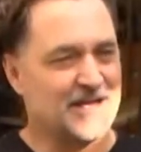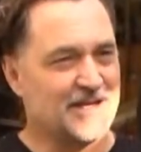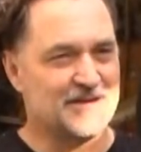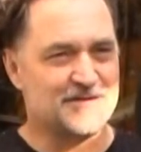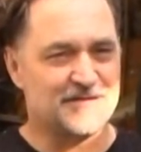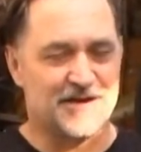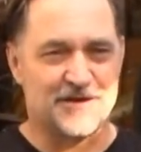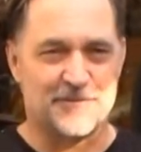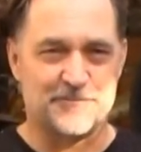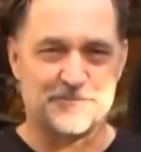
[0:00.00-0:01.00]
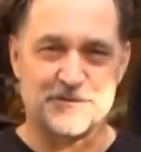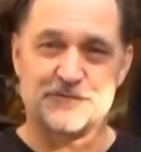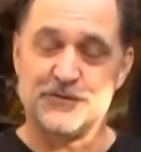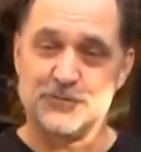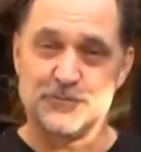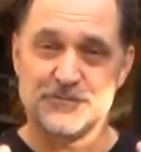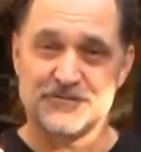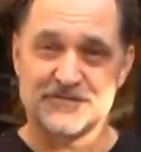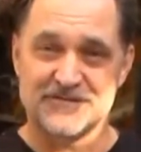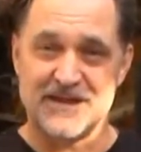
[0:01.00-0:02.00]
and the
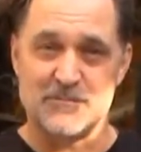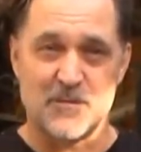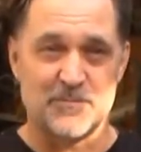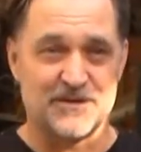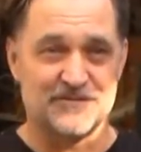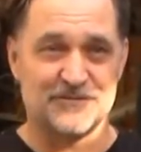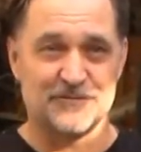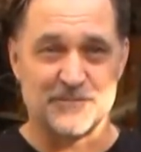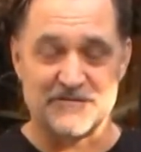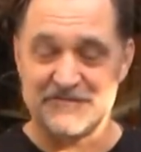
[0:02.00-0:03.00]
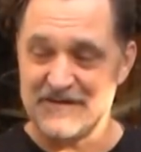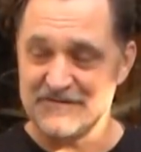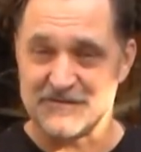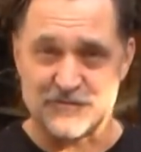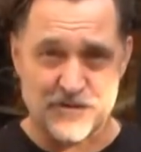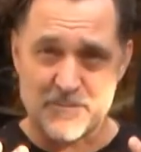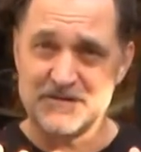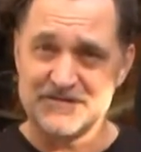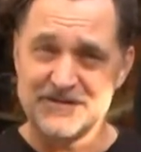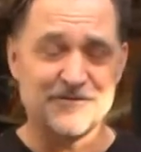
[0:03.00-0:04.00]
fumes came up into my face and trapped
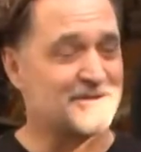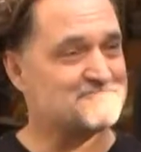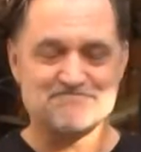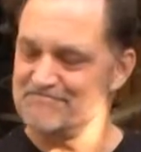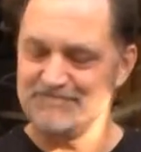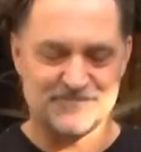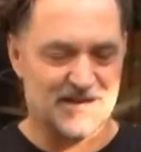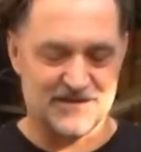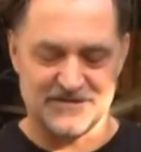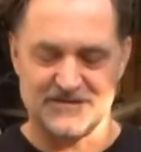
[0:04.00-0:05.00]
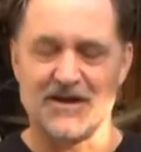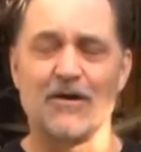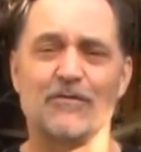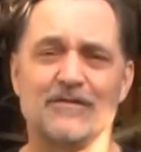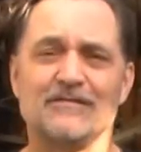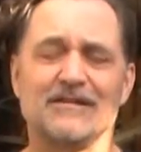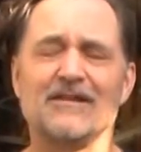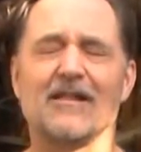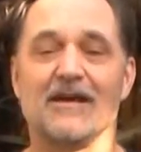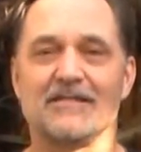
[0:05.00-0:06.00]
it there, and I did
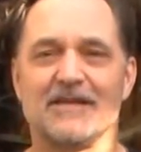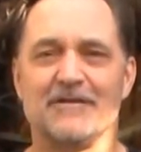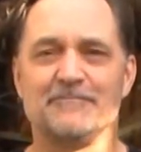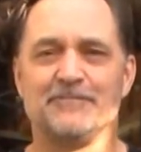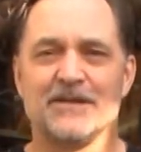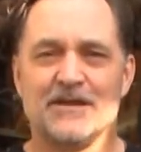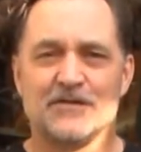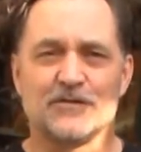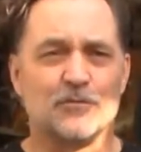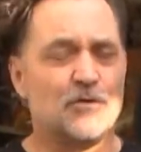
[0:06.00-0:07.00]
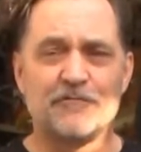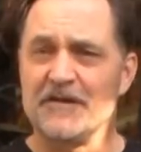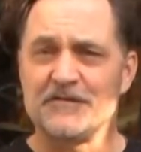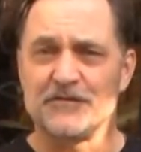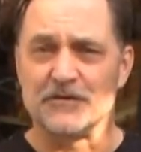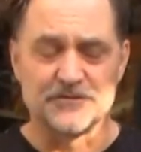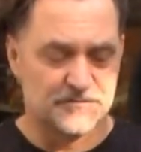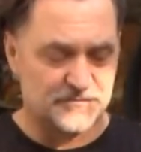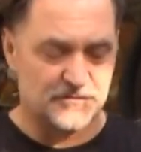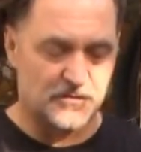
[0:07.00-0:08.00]
not like that. So no face shield.
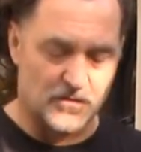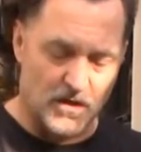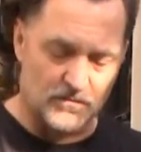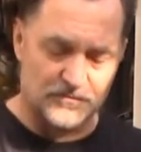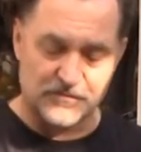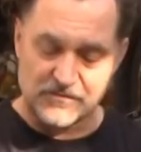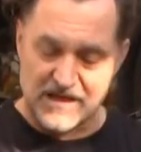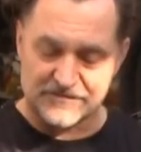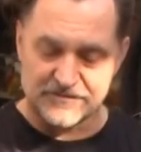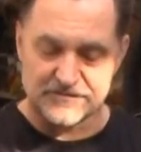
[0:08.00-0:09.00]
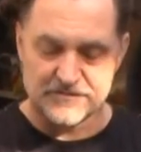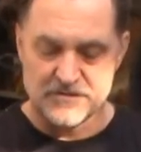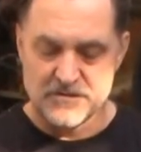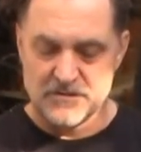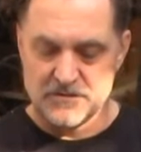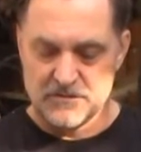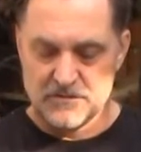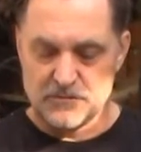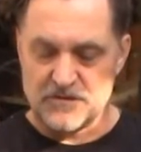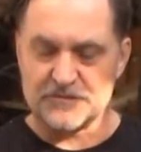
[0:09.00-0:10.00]
Goggles or glasses,
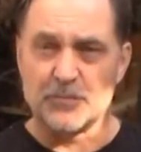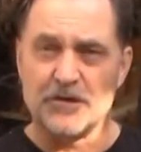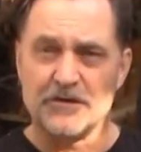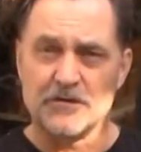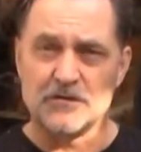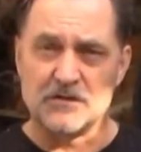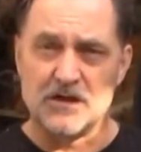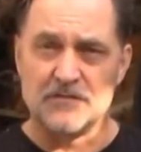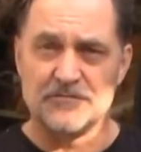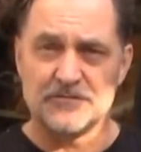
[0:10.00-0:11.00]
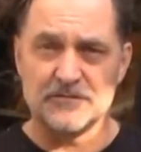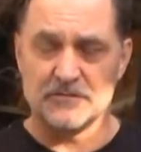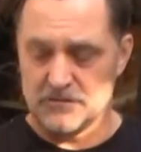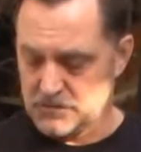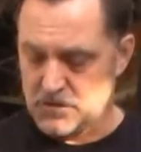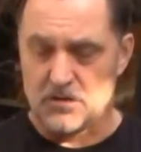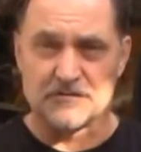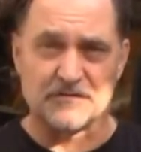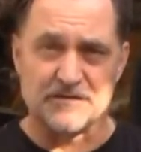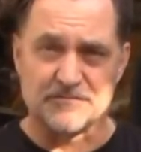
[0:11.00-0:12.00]
respirator, gloves, long
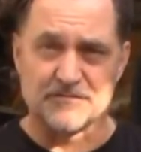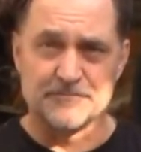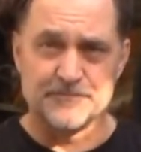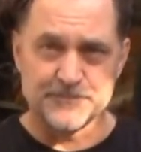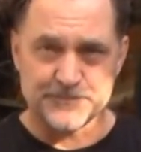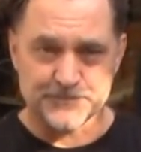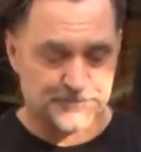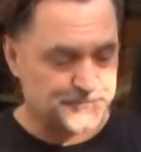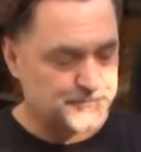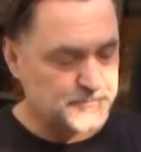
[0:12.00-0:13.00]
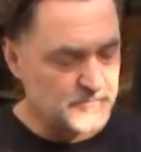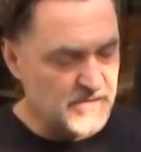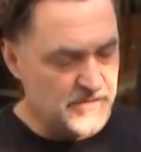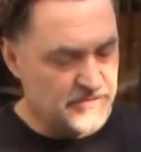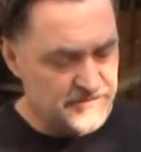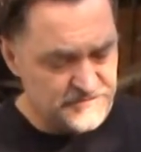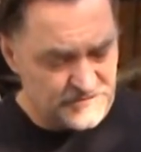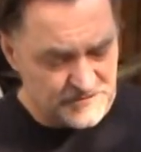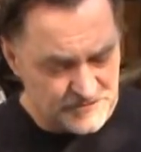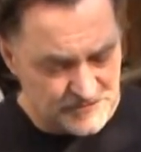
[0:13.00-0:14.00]
sleeves. This
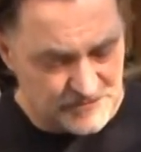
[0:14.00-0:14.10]
is